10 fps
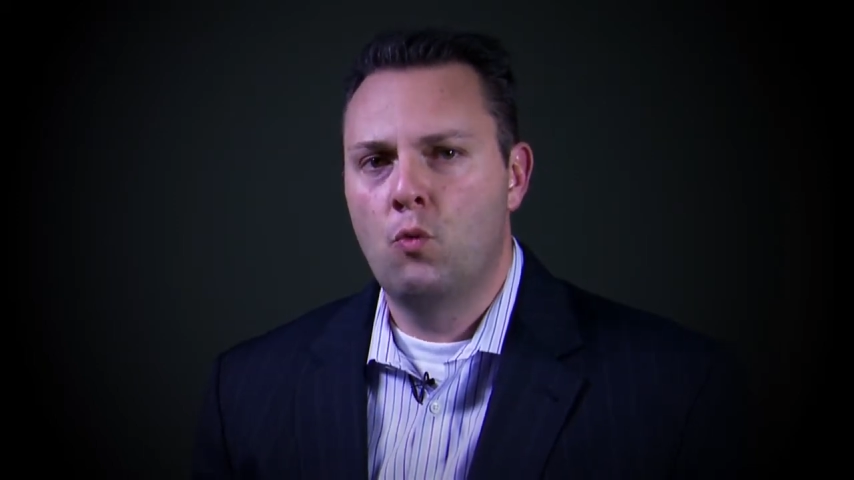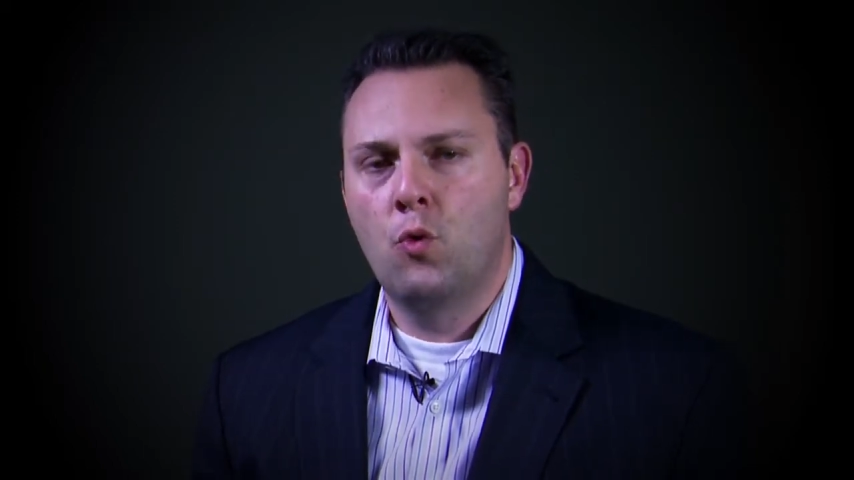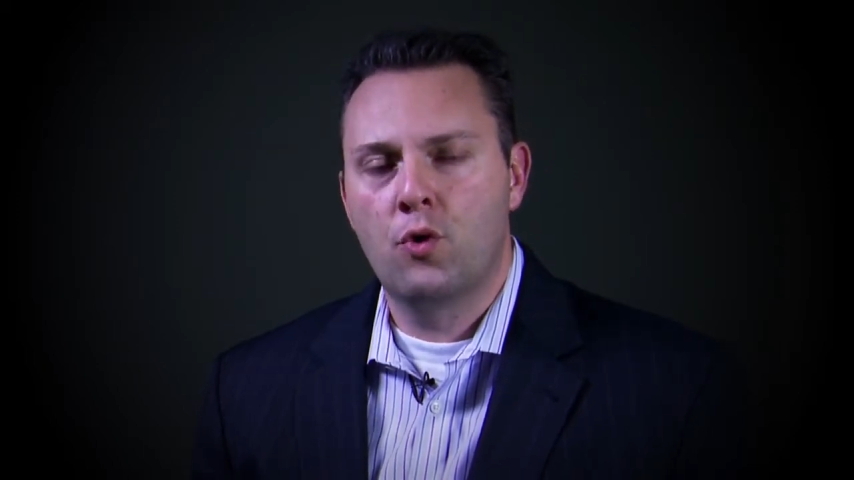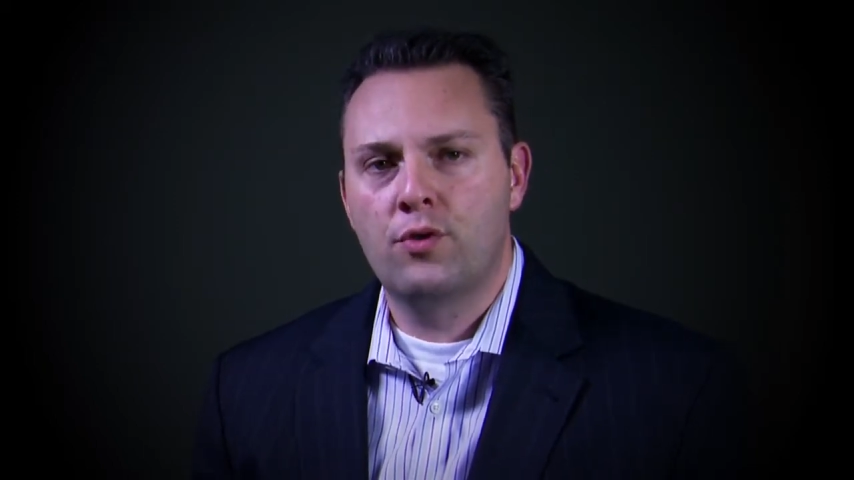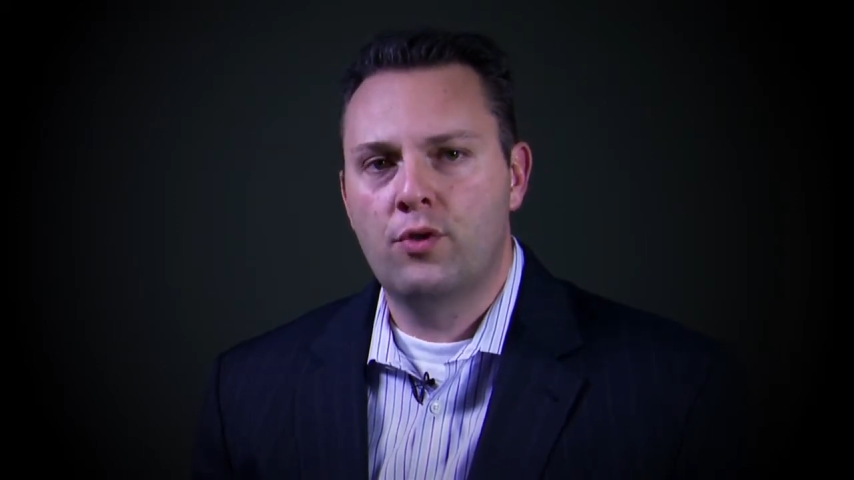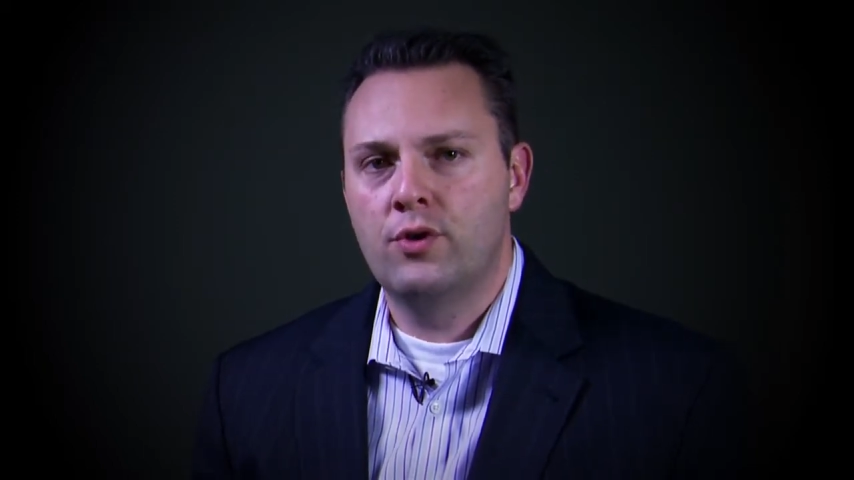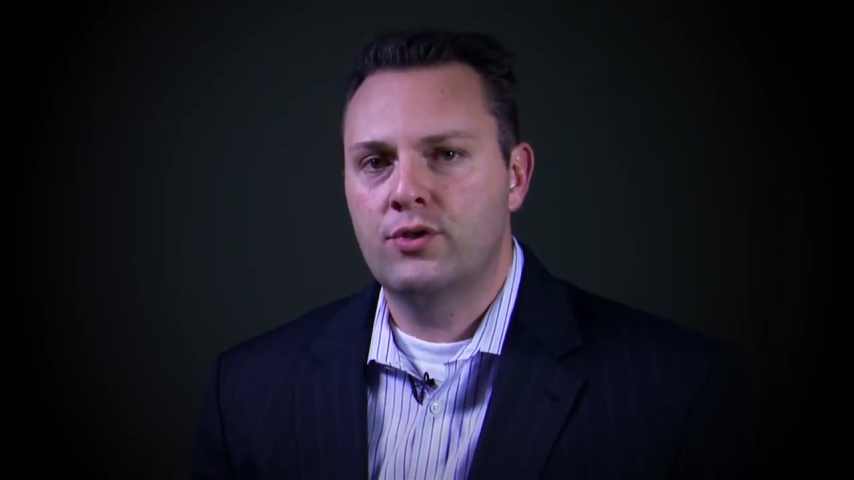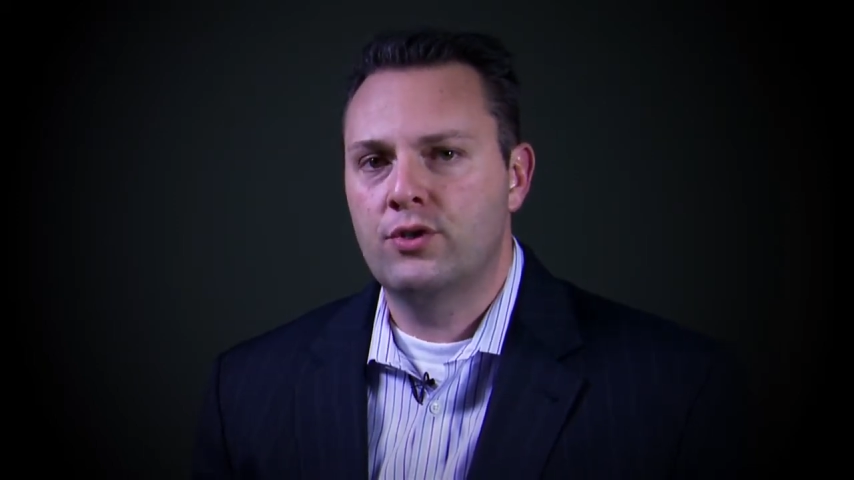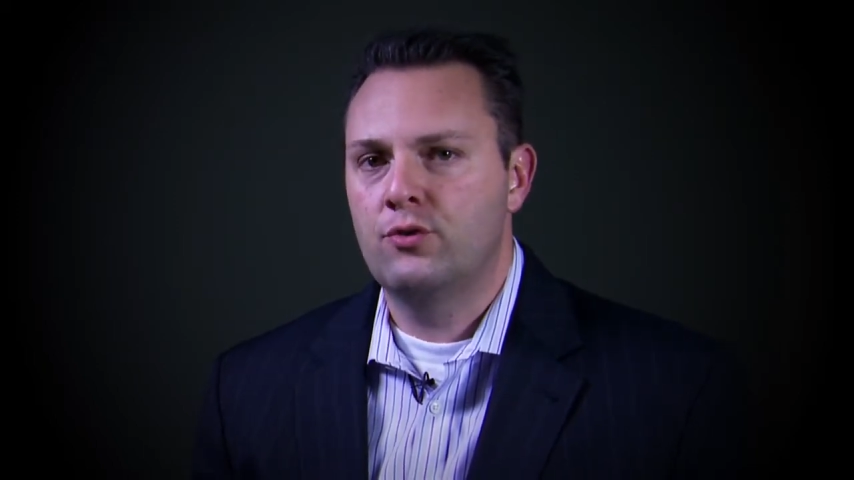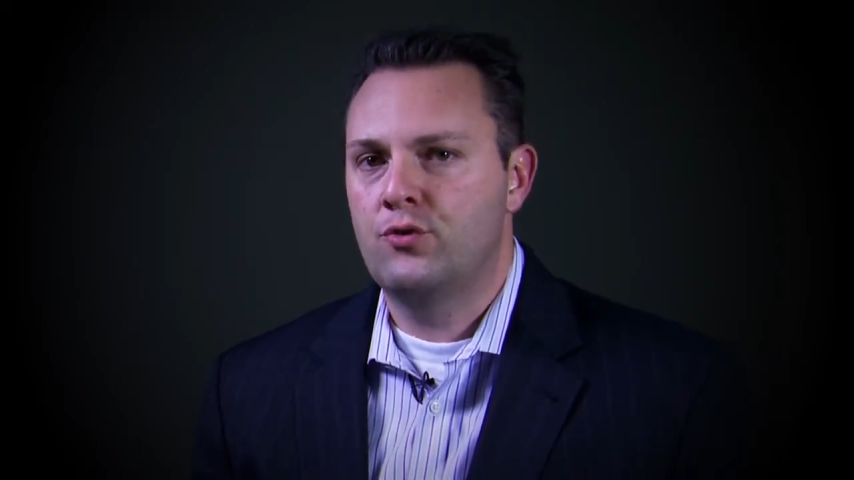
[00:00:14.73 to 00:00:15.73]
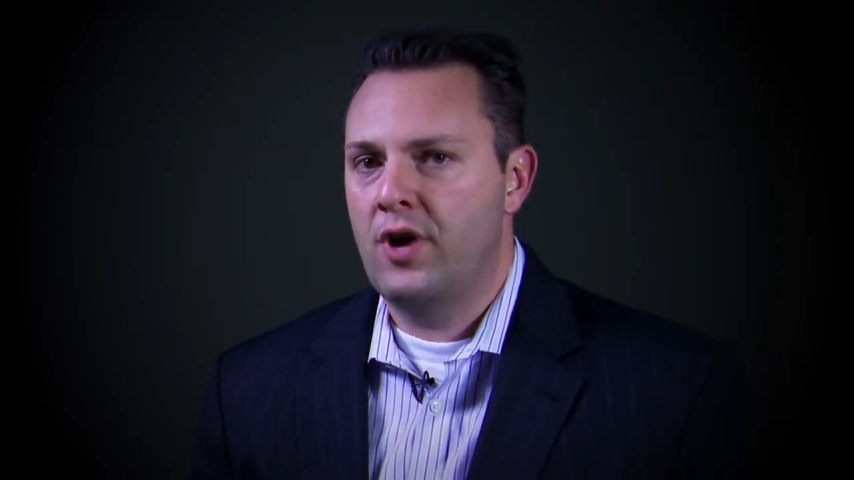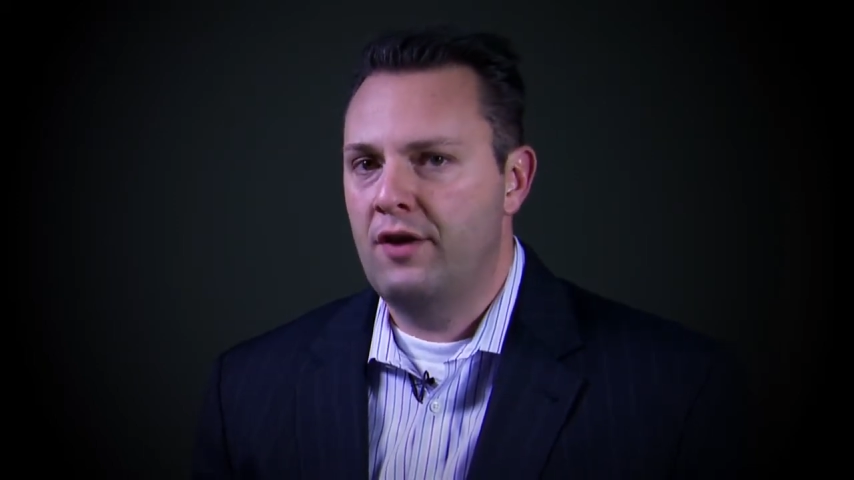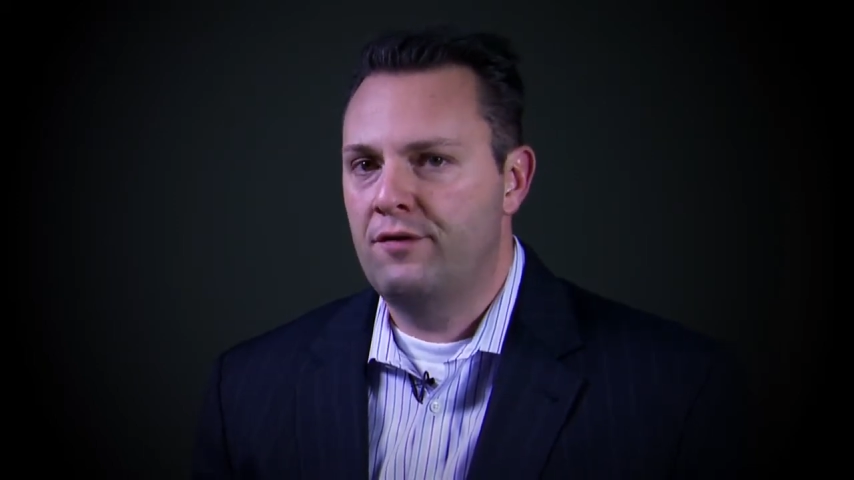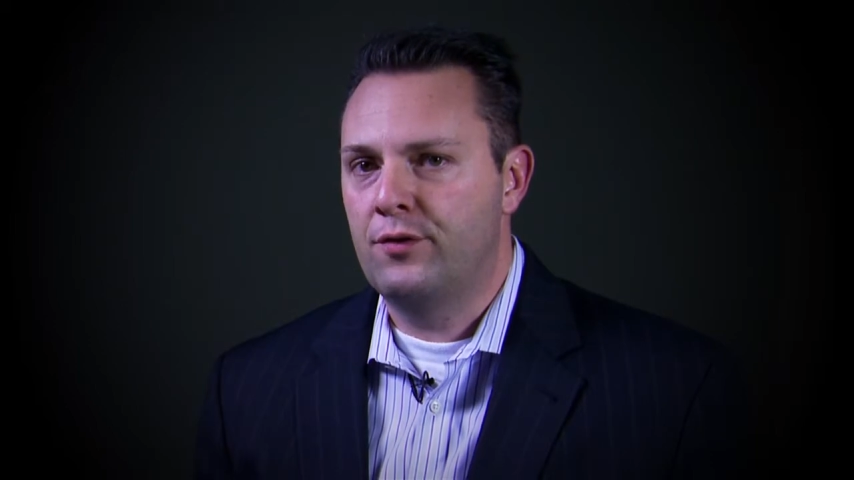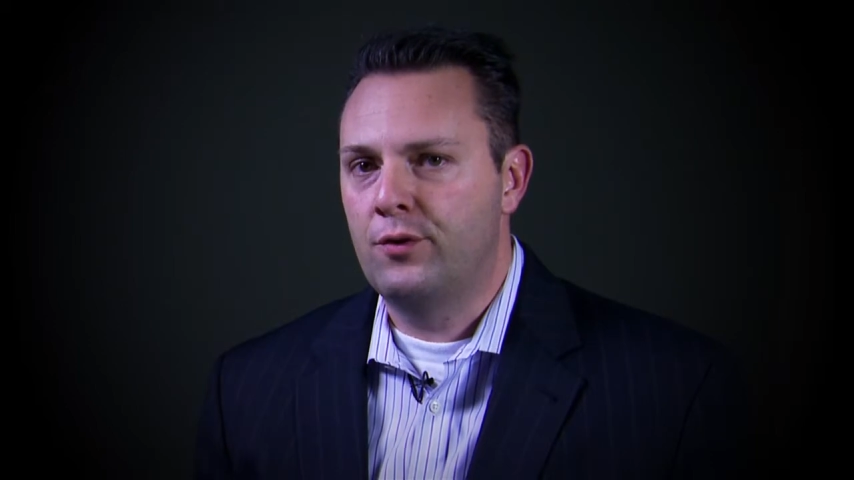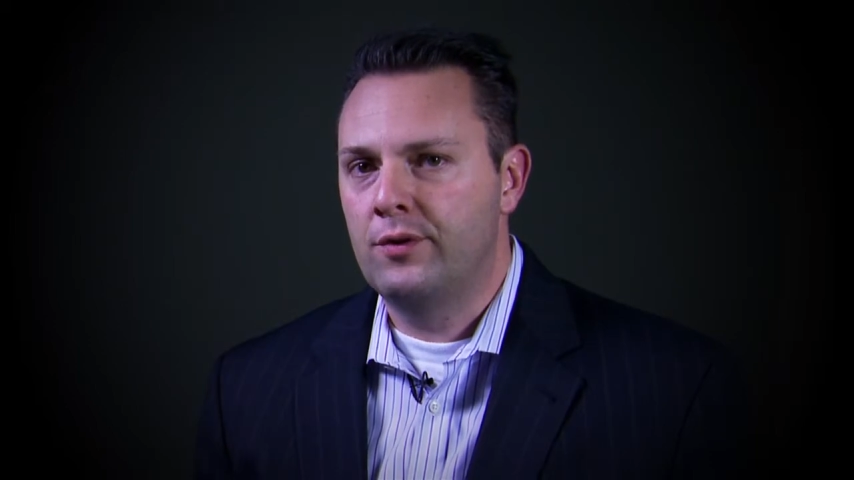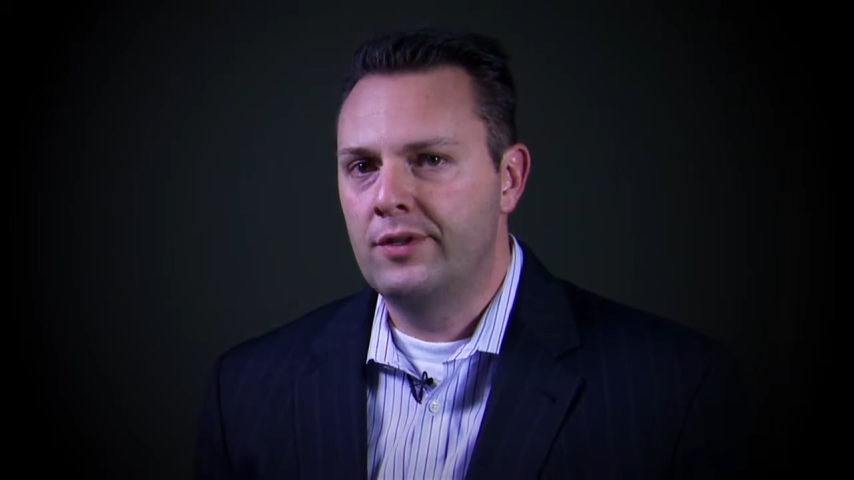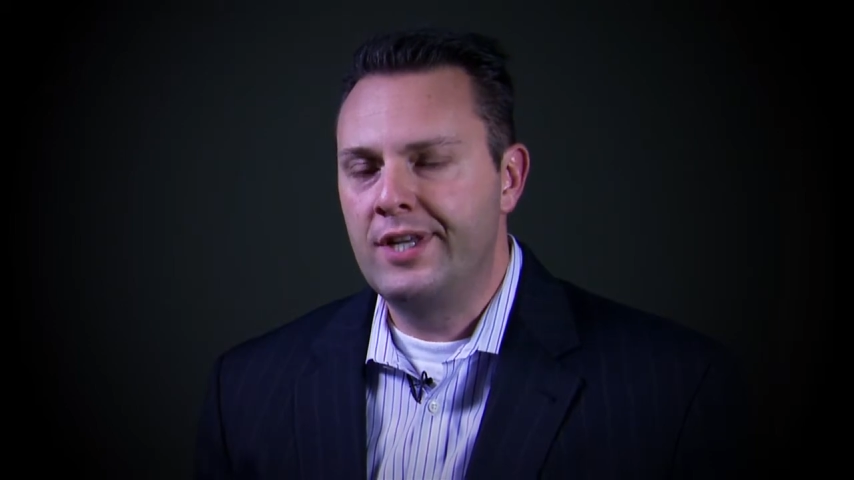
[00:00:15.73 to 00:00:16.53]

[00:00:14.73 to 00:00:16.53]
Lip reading: worthless, dreadful,